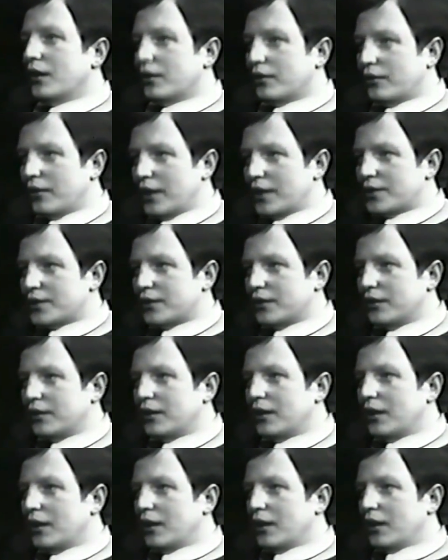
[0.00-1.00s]
aggression,
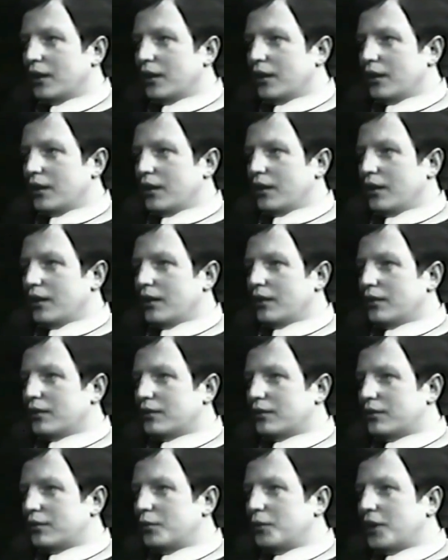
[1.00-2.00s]

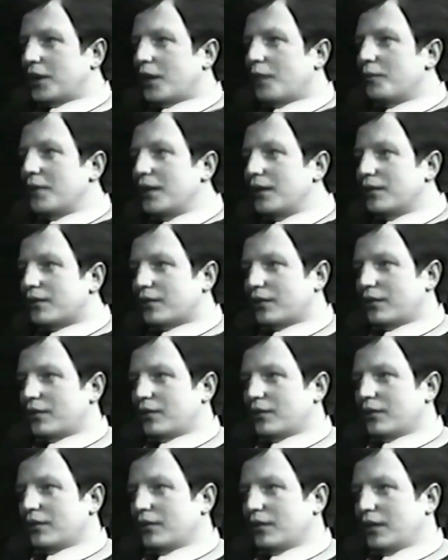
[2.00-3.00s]
to become
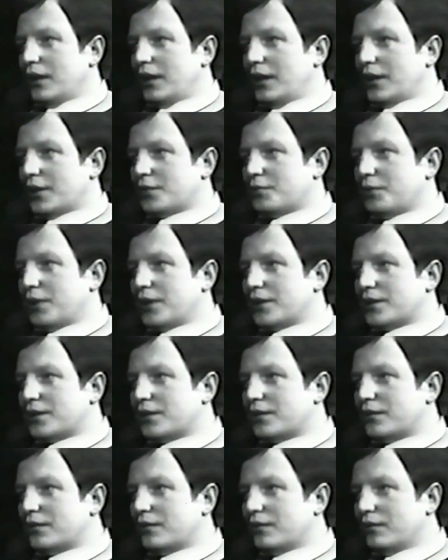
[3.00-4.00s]
internal and
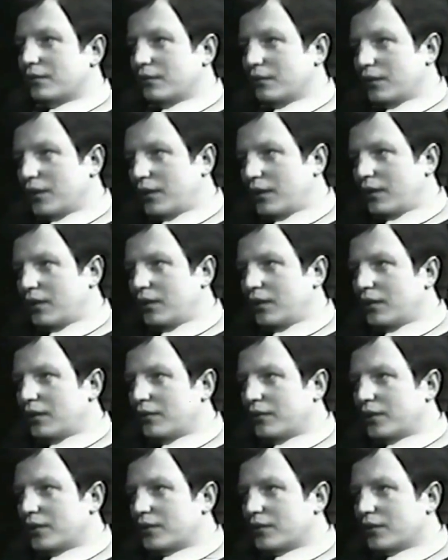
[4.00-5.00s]
expressed within the
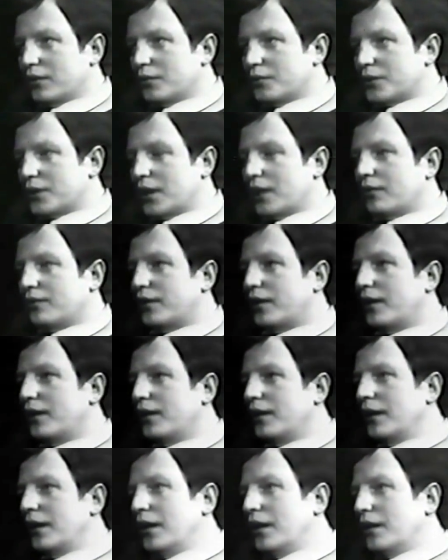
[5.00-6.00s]
individual himself. Now,
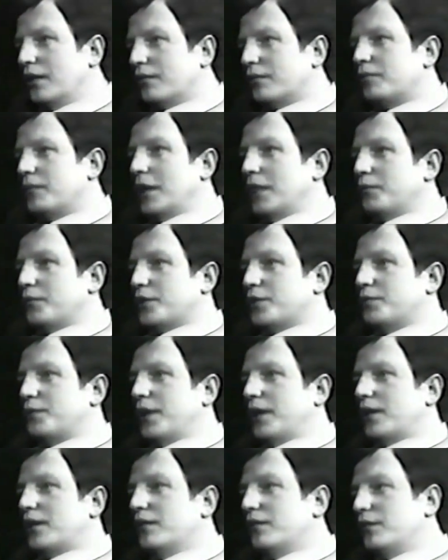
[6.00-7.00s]
from that
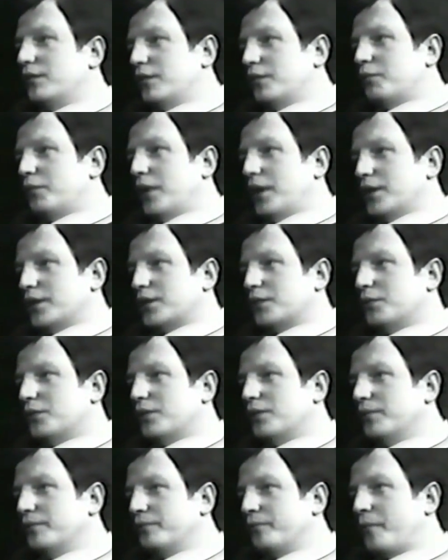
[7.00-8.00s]
perspective, is it
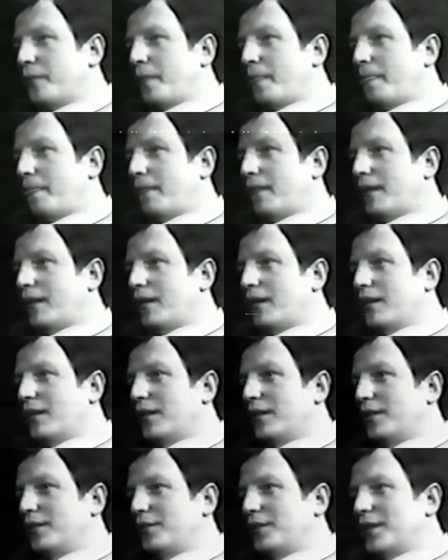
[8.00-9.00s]
possible,
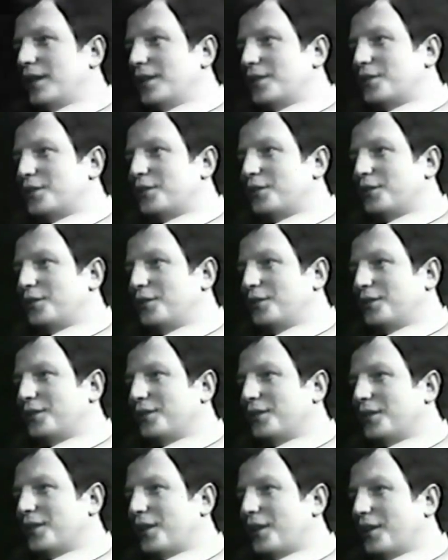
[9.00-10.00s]
in relation to
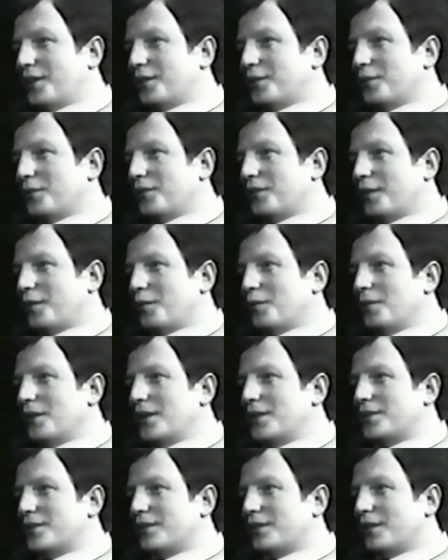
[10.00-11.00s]
the concept of
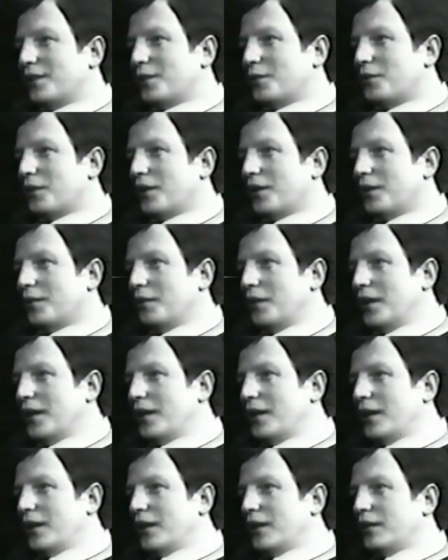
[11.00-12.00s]
sublimation earlier brought up,
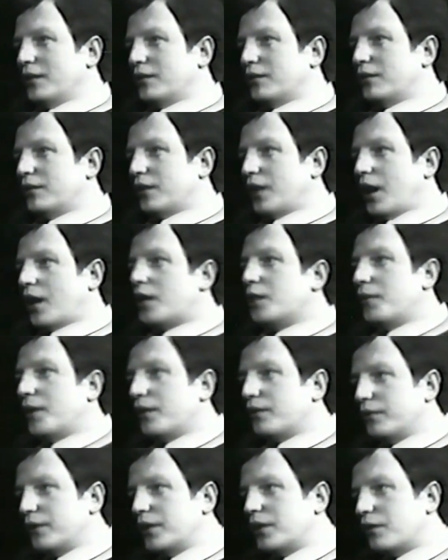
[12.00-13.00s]
to talk
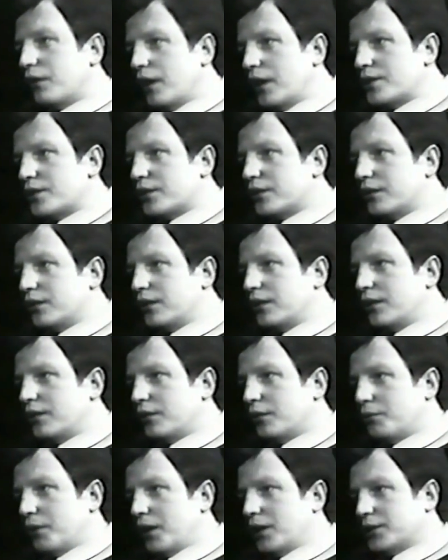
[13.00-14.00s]
about regression?
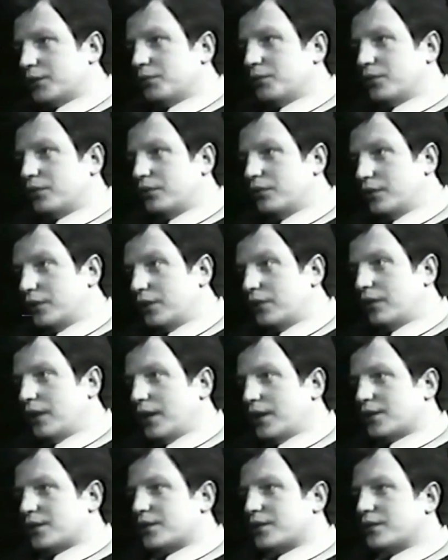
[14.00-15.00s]
Is it possible to
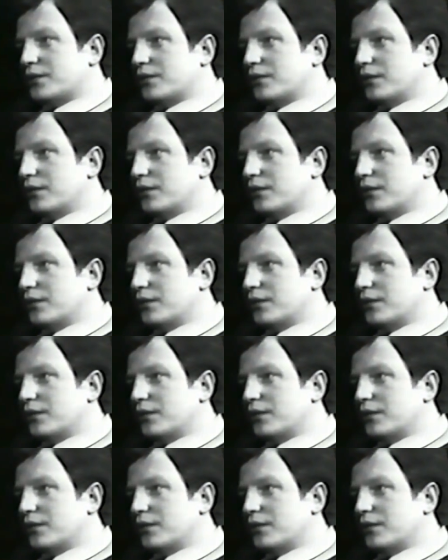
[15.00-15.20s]
regress